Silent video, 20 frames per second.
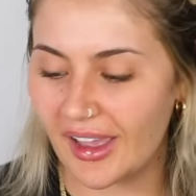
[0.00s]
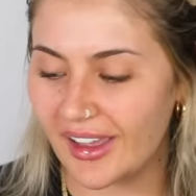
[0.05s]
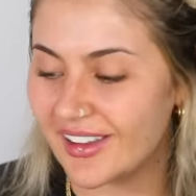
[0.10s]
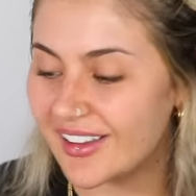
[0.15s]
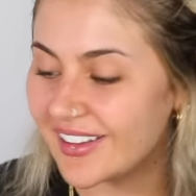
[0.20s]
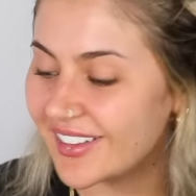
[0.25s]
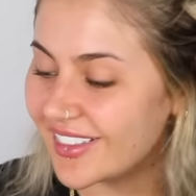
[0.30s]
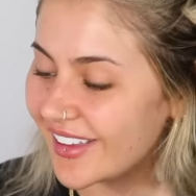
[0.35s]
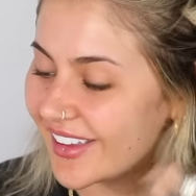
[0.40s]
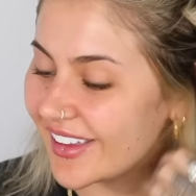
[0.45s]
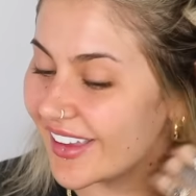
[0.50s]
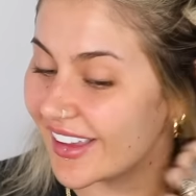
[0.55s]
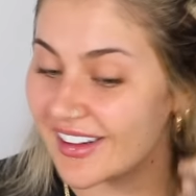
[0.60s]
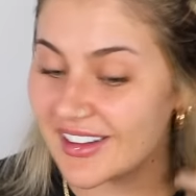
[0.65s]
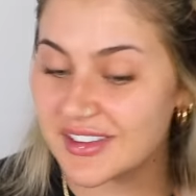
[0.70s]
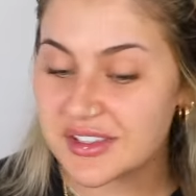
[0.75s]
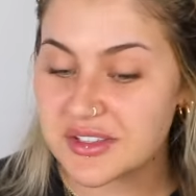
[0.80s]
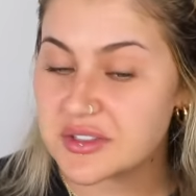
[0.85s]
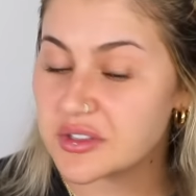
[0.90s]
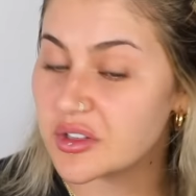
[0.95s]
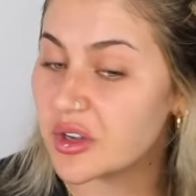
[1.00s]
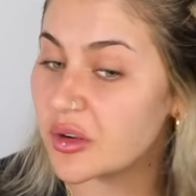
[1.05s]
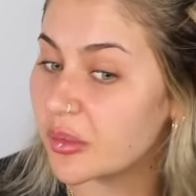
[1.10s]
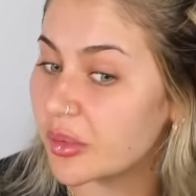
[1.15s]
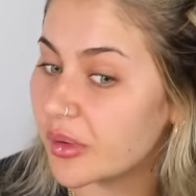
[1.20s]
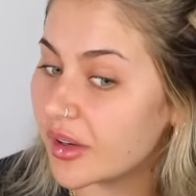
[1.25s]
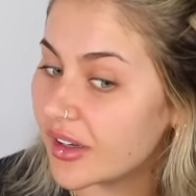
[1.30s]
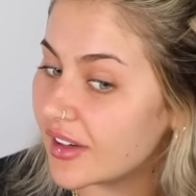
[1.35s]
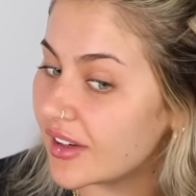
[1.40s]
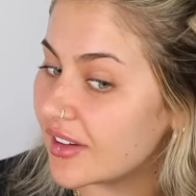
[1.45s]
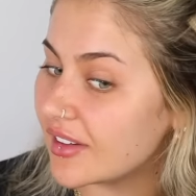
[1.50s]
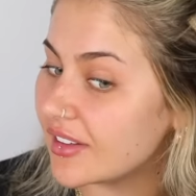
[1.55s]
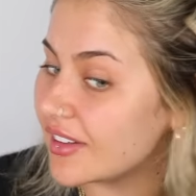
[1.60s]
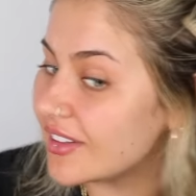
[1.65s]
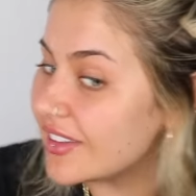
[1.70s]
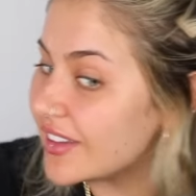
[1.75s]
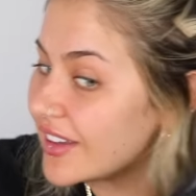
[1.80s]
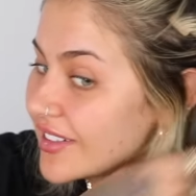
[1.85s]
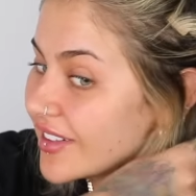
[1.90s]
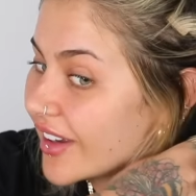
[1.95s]
I think I need to stop wearing
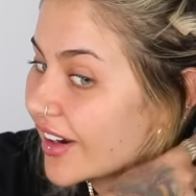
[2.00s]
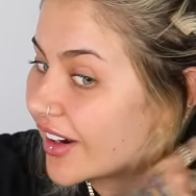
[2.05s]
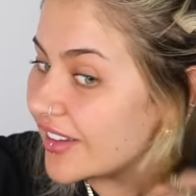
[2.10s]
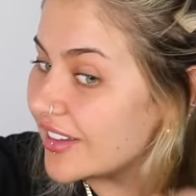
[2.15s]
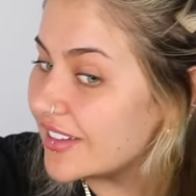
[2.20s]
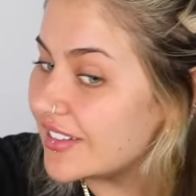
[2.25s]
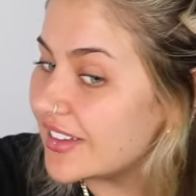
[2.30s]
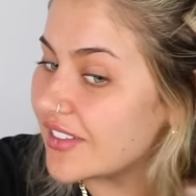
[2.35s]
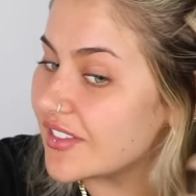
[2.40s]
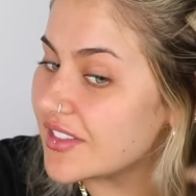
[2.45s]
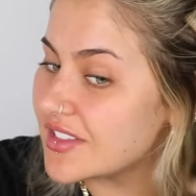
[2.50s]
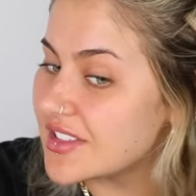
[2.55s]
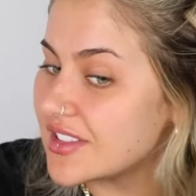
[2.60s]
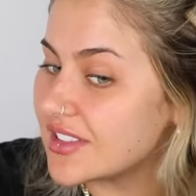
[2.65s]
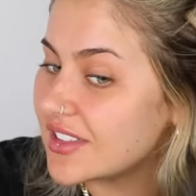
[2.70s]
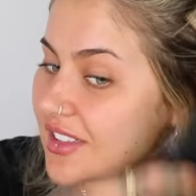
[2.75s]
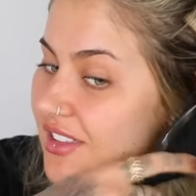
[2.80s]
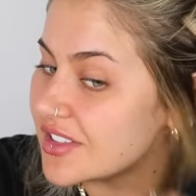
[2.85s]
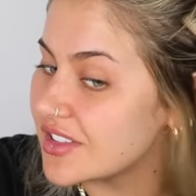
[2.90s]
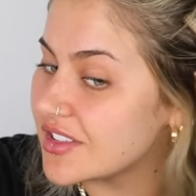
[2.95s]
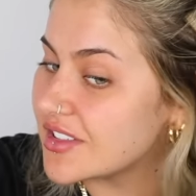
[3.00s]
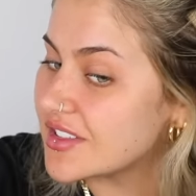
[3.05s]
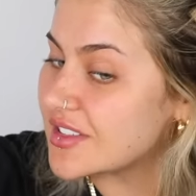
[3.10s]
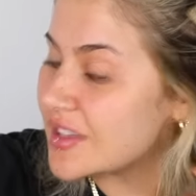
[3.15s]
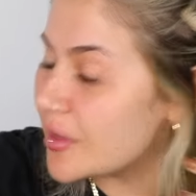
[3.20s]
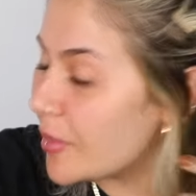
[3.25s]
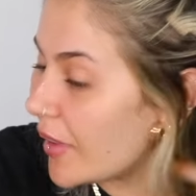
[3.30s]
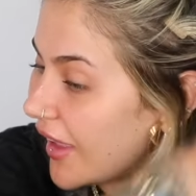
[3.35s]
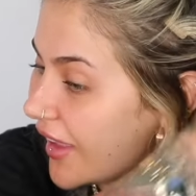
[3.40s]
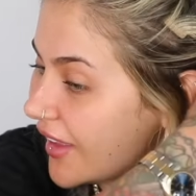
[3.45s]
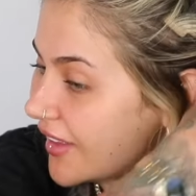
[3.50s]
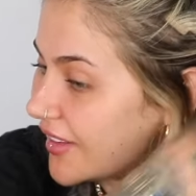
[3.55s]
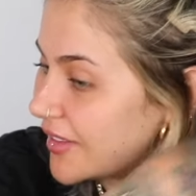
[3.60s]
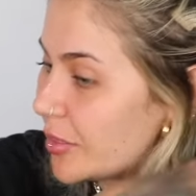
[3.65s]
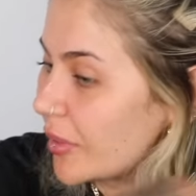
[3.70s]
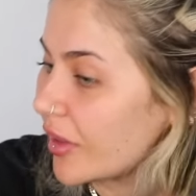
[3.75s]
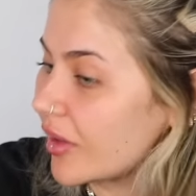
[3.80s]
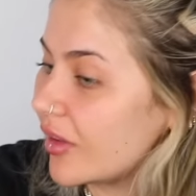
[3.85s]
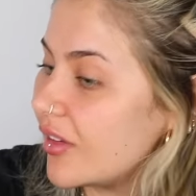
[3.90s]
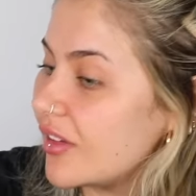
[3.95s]
these Harley Davidson t-shirts to bed
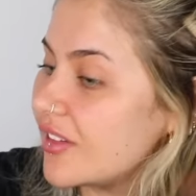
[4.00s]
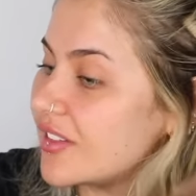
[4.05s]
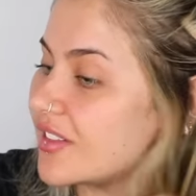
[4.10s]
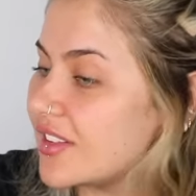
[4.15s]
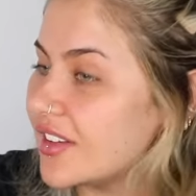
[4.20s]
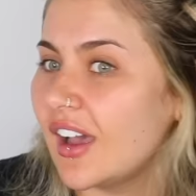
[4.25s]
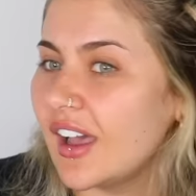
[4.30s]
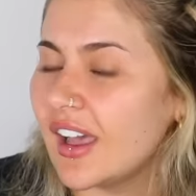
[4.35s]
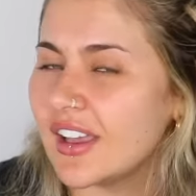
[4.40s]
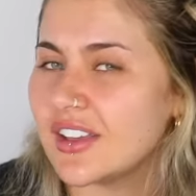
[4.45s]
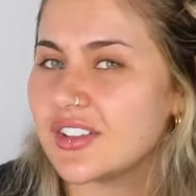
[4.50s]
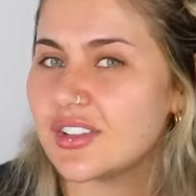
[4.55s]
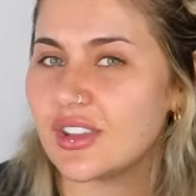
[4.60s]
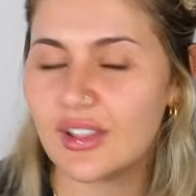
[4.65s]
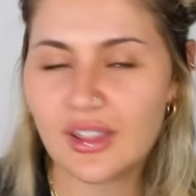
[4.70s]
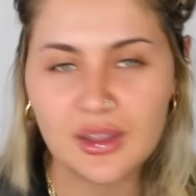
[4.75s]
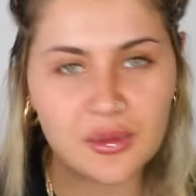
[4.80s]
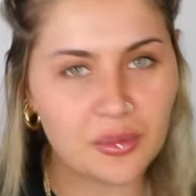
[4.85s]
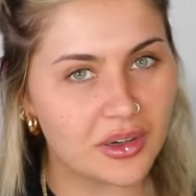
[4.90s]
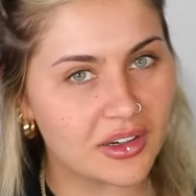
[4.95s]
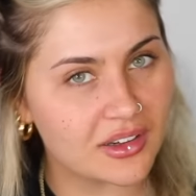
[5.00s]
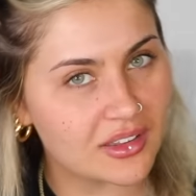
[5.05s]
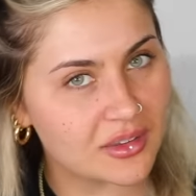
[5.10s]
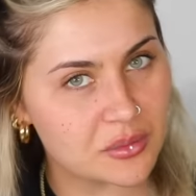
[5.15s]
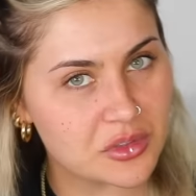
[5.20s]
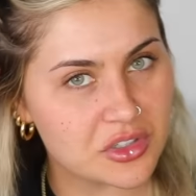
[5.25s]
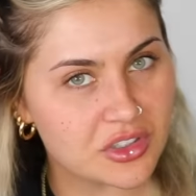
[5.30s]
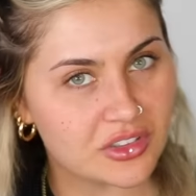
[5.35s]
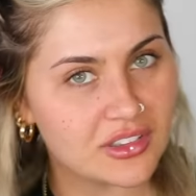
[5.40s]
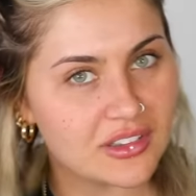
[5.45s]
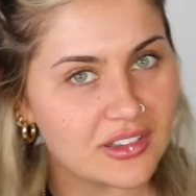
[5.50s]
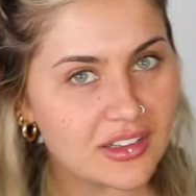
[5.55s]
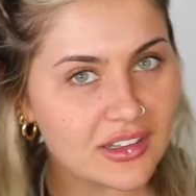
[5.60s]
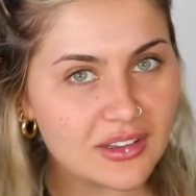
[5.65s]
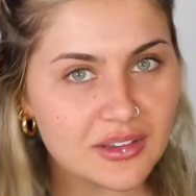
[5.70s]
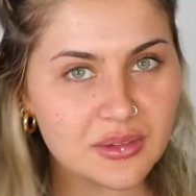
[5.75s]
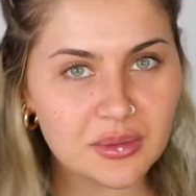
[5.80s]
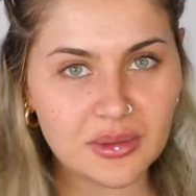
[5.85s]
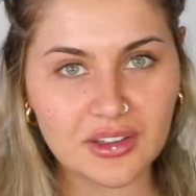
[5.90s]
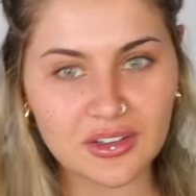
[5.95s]
because I actually like wearing them during the day
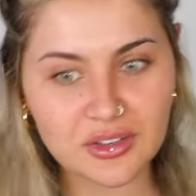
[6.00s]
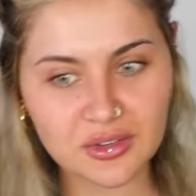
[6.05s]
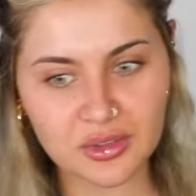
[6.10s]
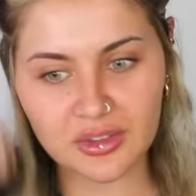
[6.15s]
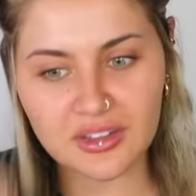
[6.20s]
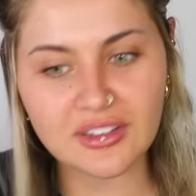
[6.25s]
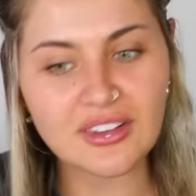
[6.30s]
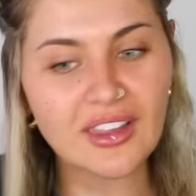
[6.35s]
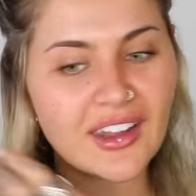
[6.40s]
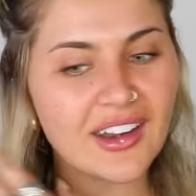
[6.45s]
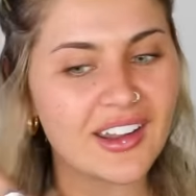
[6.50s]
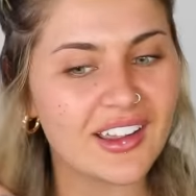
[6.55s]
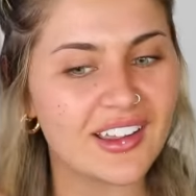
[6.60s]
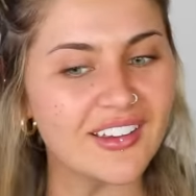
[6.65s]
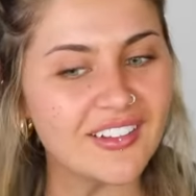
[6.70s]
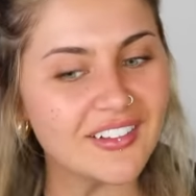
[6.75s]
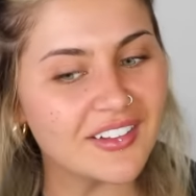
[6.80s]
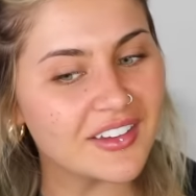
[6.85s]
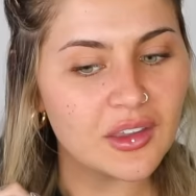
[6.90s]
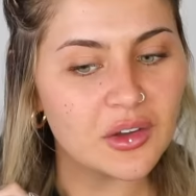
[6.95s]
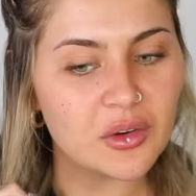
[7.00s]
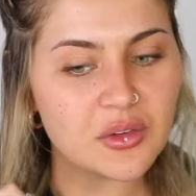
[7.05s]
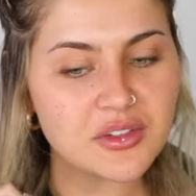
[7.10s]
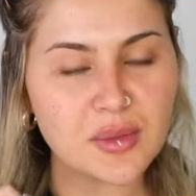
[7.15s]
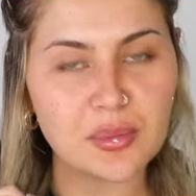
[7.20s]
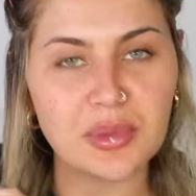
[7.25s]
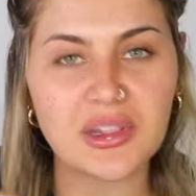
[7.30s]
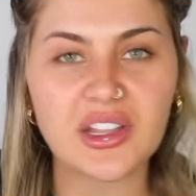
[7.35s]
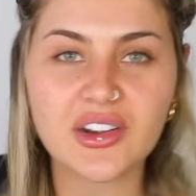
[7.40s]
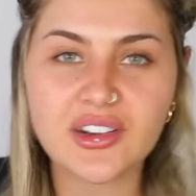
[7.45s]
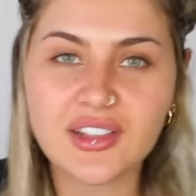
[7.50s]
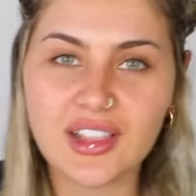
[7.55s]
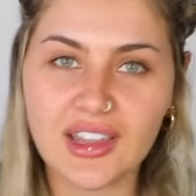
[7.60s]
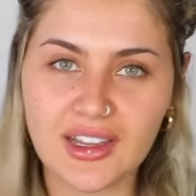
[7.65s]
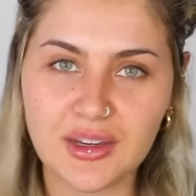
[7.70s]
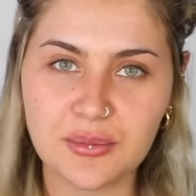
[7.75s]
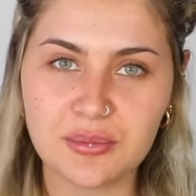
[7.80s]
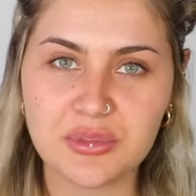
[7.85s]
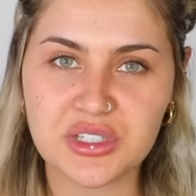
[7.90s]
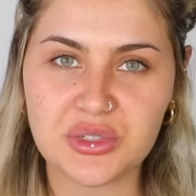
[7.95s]
as well. So it's kind of, you know, it's a blurred
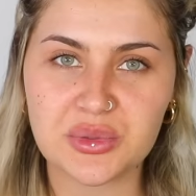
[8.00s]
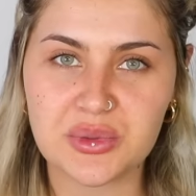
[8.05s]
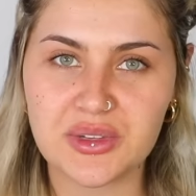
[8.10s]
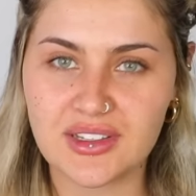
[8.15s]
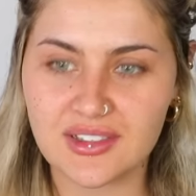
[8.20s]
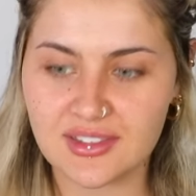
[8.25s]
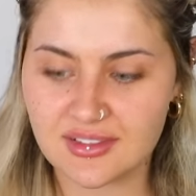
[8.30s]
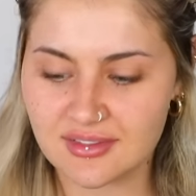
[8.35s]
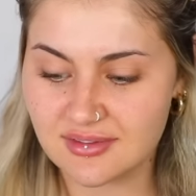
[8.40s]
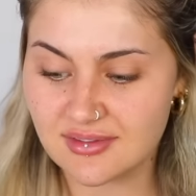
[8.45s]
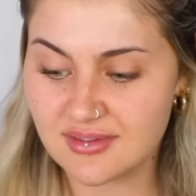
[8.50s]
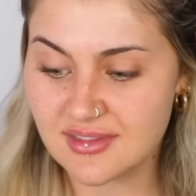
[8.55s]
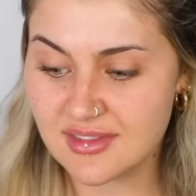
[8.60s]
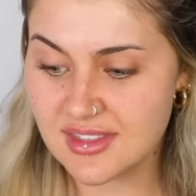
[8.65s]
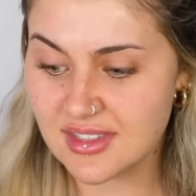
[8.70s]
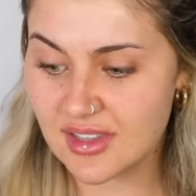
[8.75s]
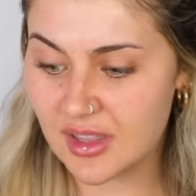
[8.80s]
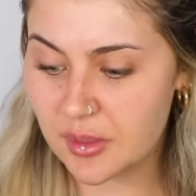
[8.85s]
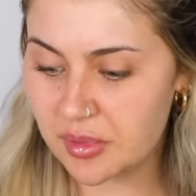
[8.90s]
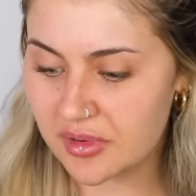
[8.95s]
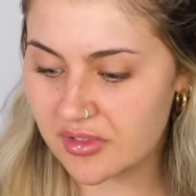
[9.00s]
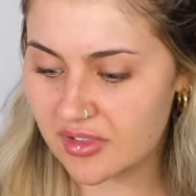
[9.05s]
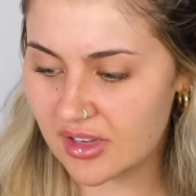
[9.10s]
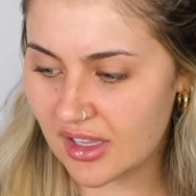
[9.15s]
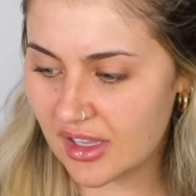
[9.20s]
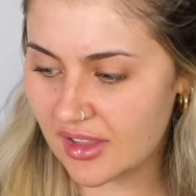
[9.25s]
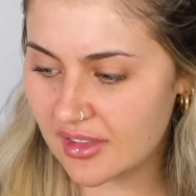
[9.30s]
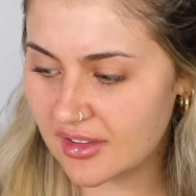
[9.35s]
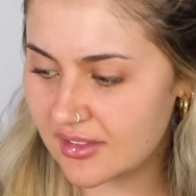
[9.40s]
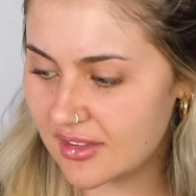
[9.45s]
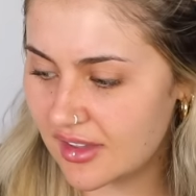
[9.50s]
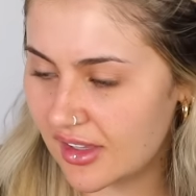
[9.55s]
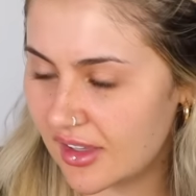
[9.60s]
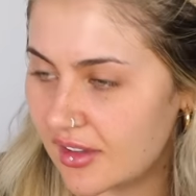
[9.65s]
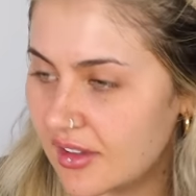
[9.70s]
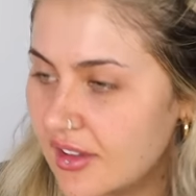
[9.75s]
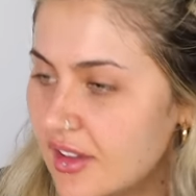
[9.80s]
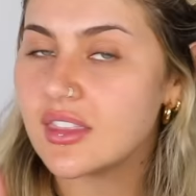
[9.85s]
line between sleep and reality.